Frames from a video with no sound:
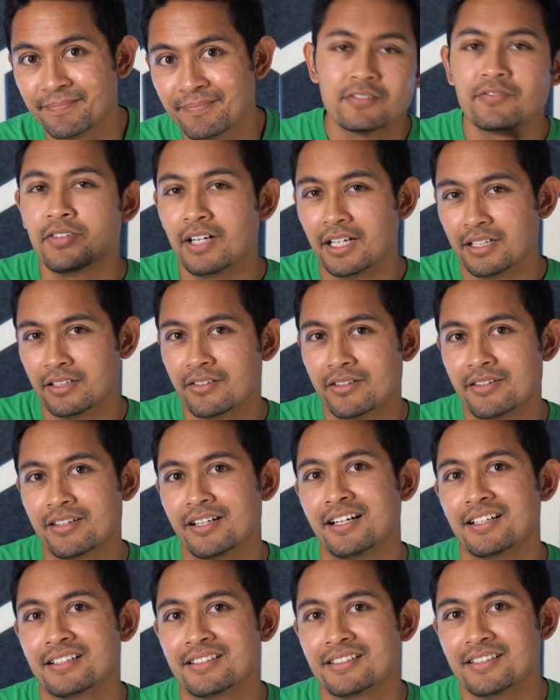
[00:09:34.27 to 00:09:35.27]
Final
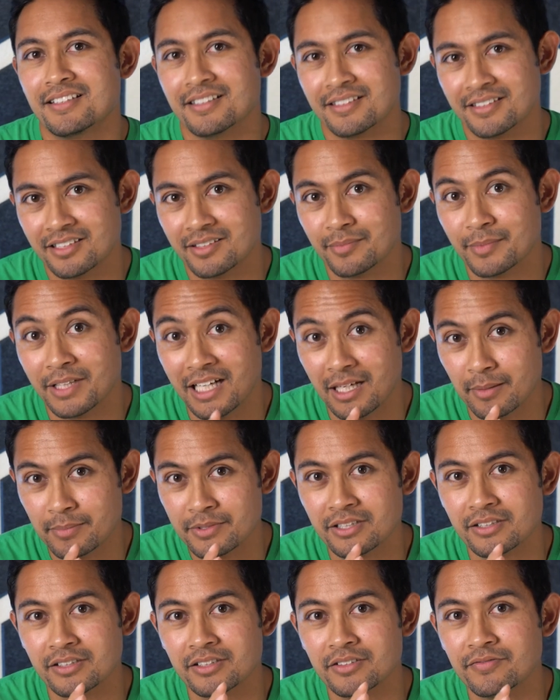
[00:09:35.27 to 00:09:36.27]
thoughts, this is my
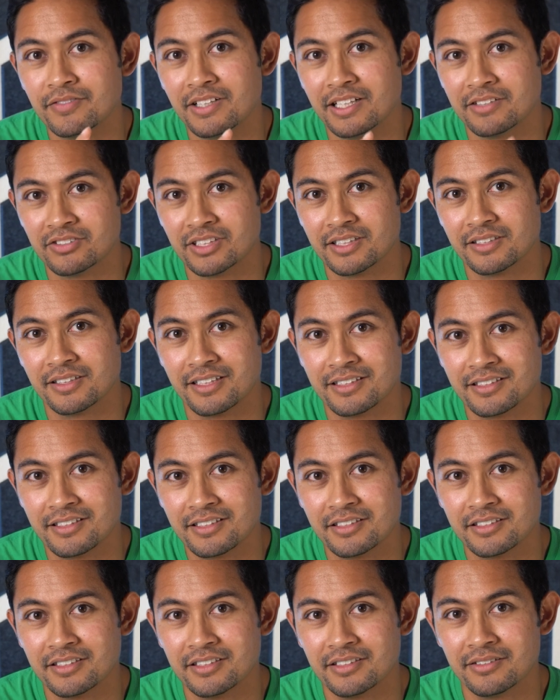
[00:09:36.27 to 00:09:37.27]
absolute favorite lens
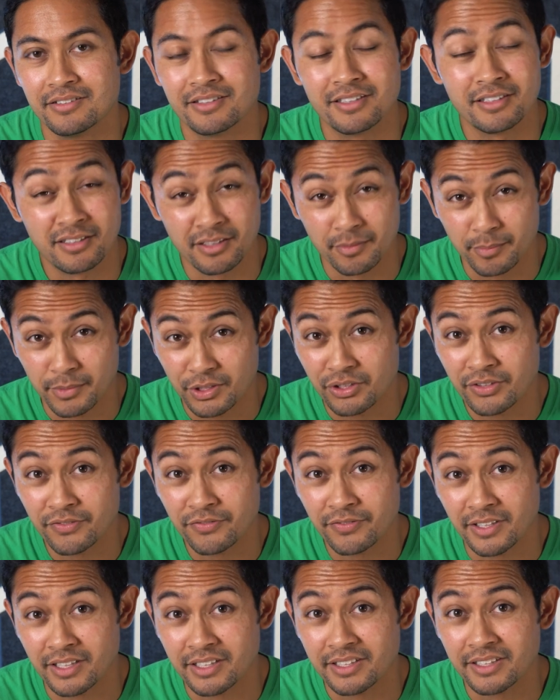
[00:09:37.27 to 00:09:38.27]
to use. It's the most
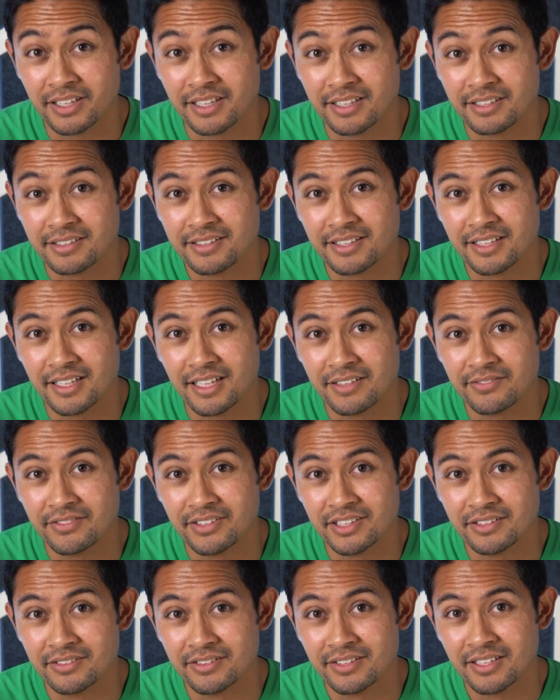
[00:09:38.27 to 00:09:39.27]
fun lens that I've
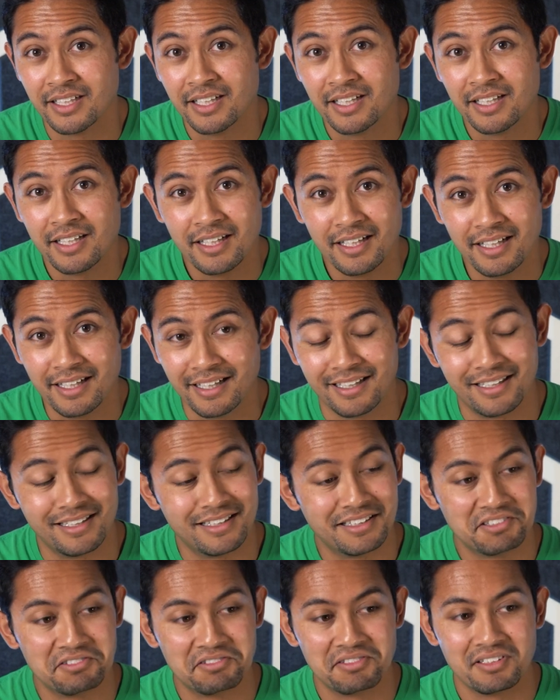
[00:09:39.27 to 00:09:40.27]
used,
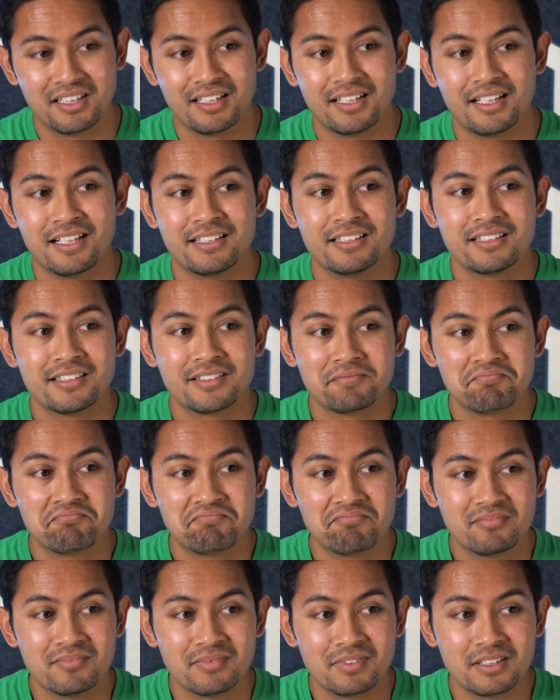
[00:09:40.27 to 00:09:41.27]
and I just,
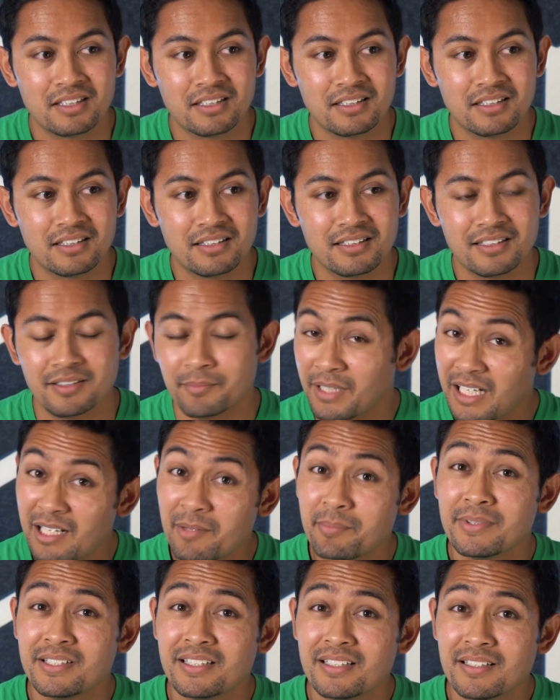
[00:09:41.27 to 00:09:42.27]
it
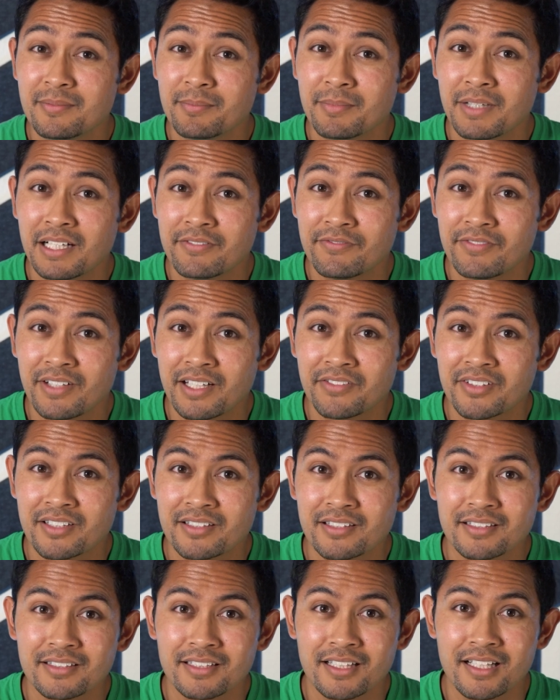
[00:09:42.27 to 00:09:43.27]
might be my favorite
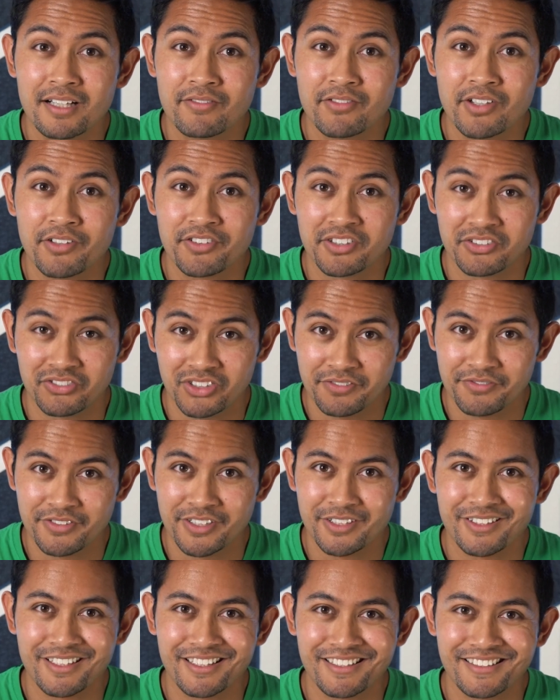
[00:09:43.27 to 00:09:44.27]
thing that I've ever
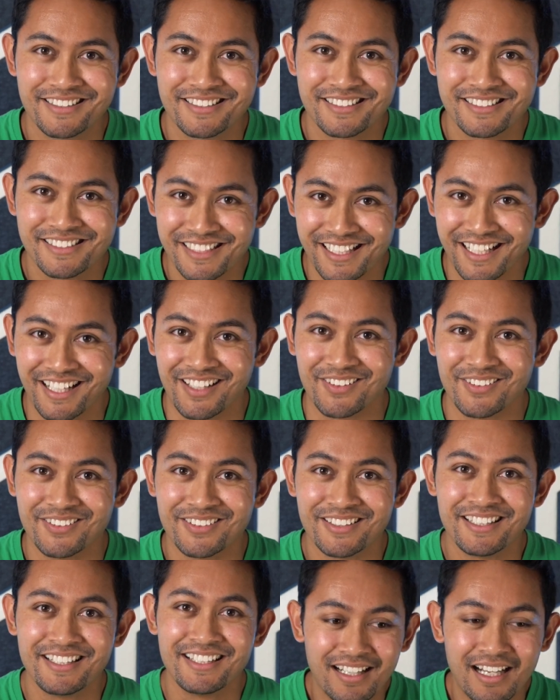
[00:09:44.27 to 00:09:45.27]
reviewed on this
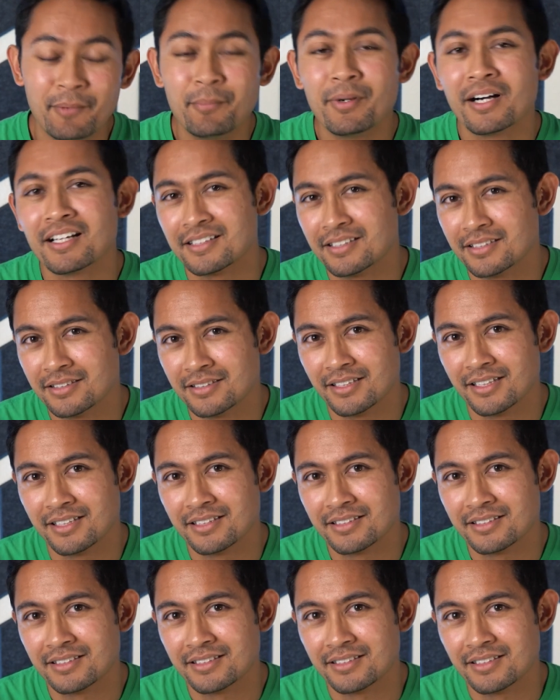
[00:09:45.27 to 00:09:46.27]
channel. I bought this
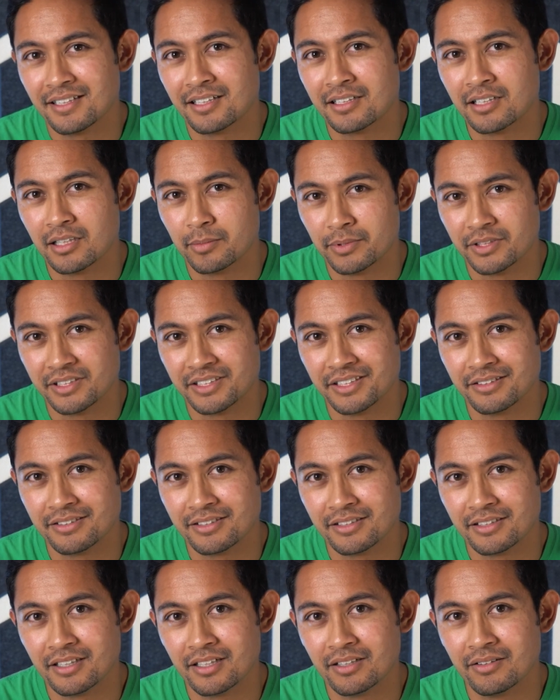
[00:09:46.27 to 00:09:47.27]
lens a couple of years
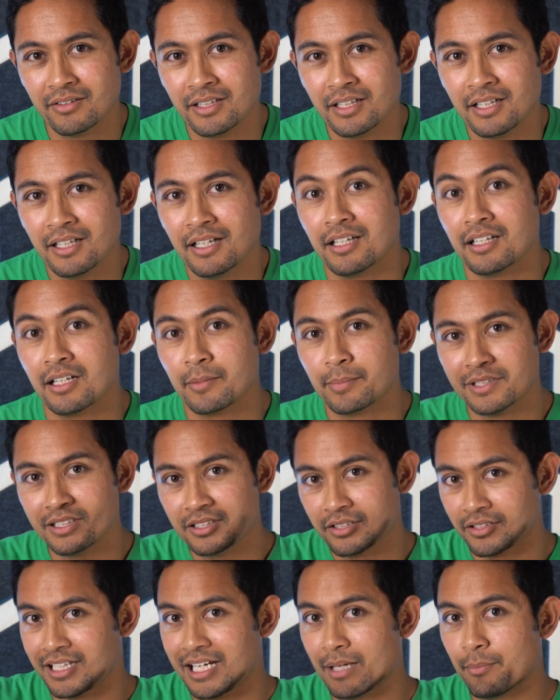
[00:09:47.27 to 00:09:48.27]
ago, and up
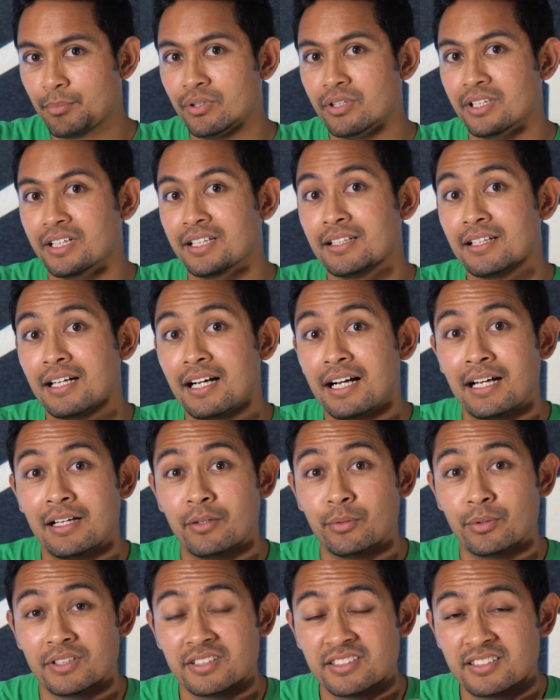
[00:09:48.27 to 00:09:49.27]
until that point, I
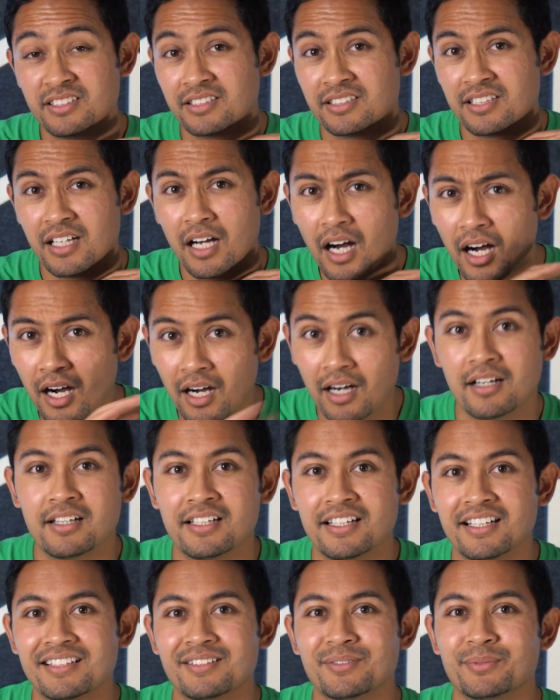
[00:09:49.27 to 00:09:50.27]
was just on
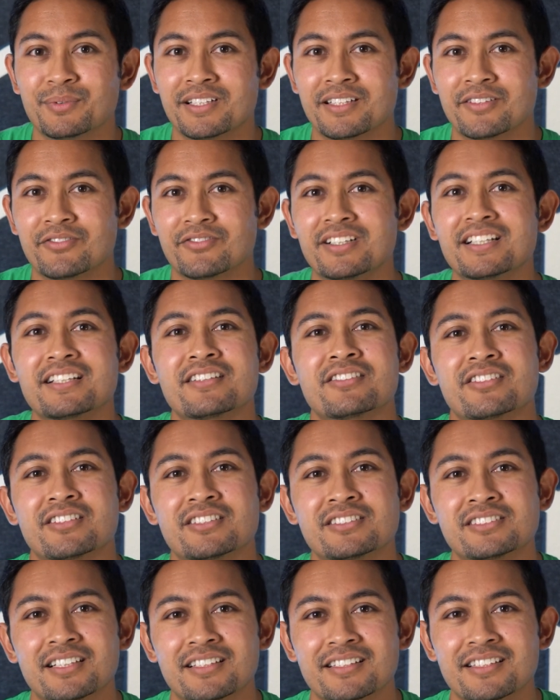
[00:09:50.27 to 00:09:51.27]
it with
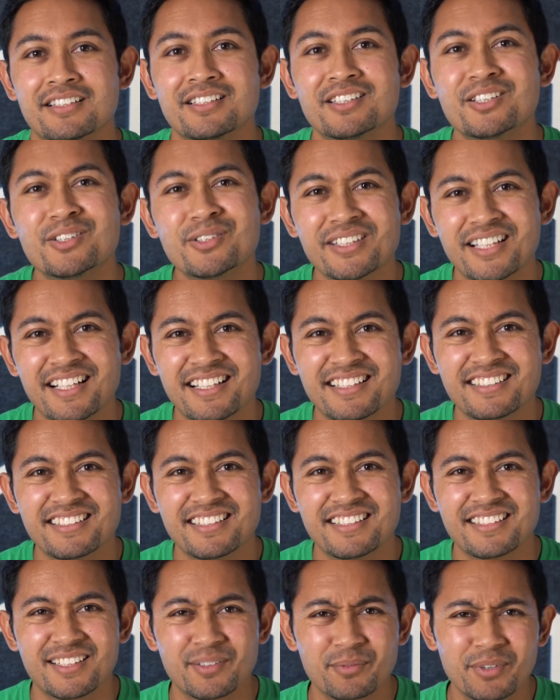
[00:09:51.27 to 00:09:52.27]
research on the new
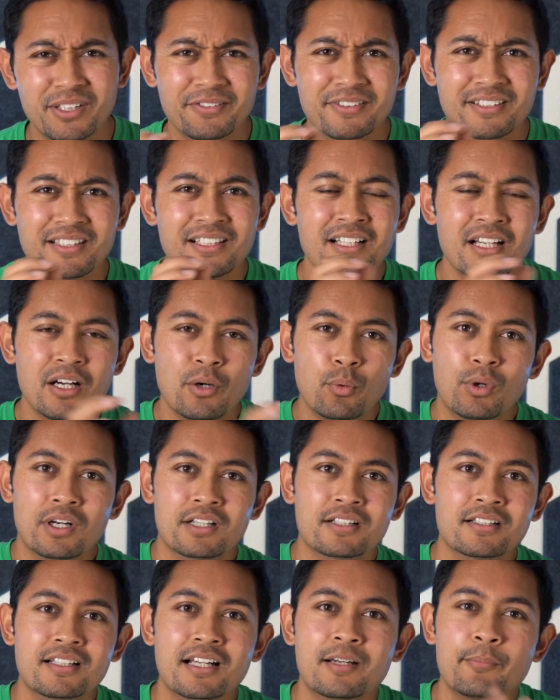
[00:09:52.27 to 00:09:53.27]
lenses and
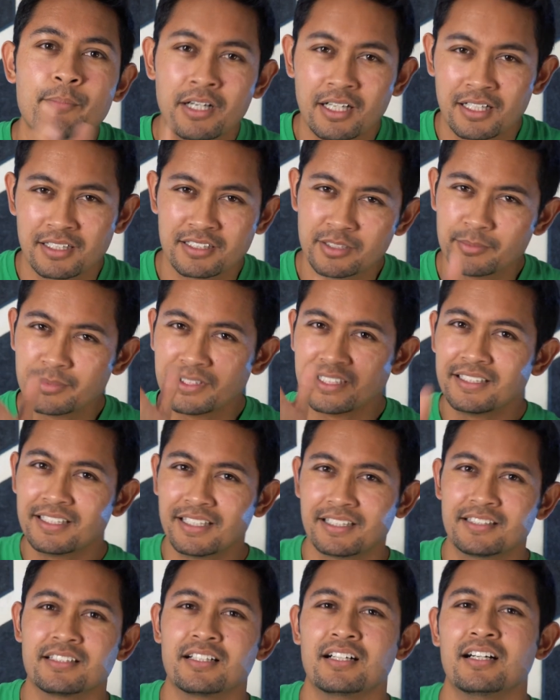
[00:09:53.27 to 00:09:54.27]
what could I possibly
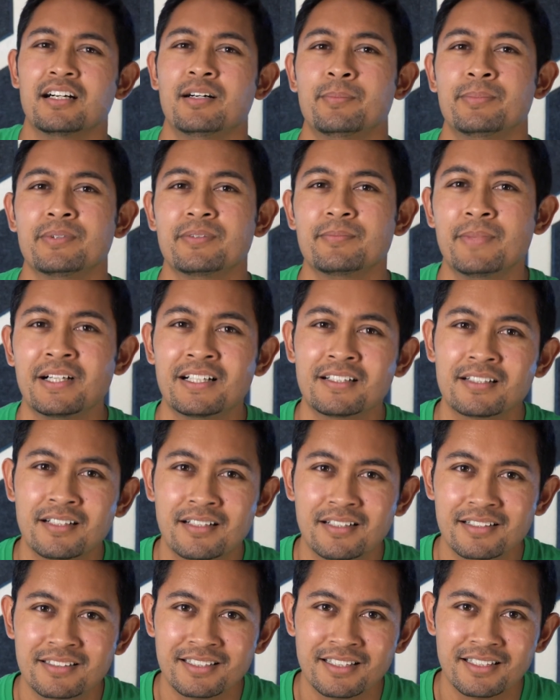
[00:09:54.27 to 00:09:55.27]
get to up my
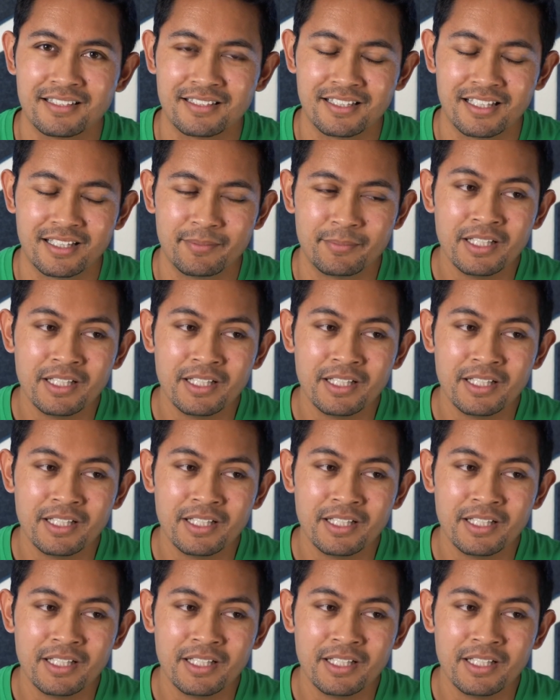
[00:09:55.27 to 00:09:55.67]
content game.